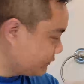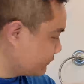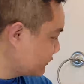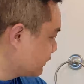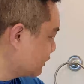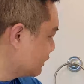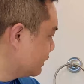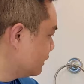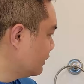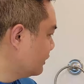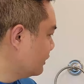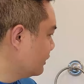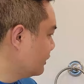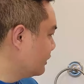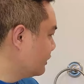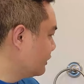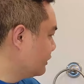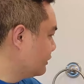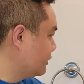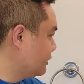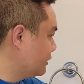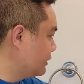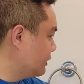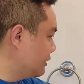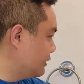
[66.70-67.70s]
And
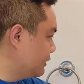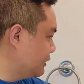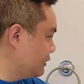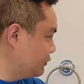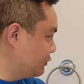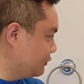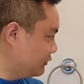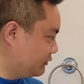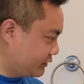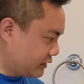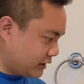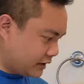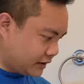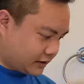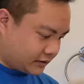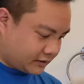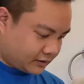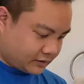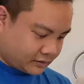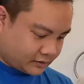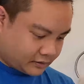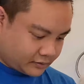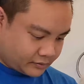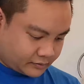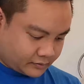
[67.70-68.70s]
then we've got
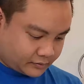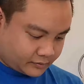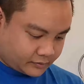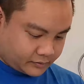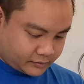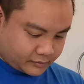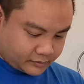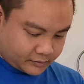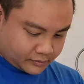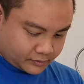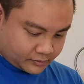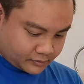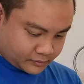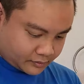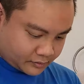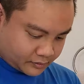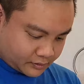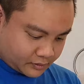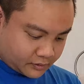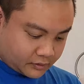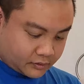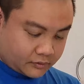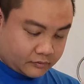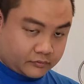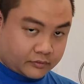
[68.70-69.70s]
our
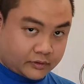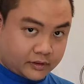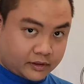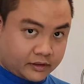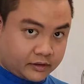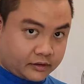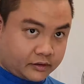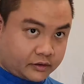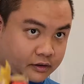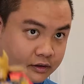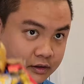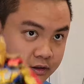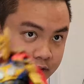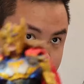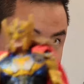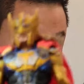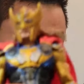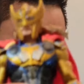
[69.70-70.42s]
regular costumed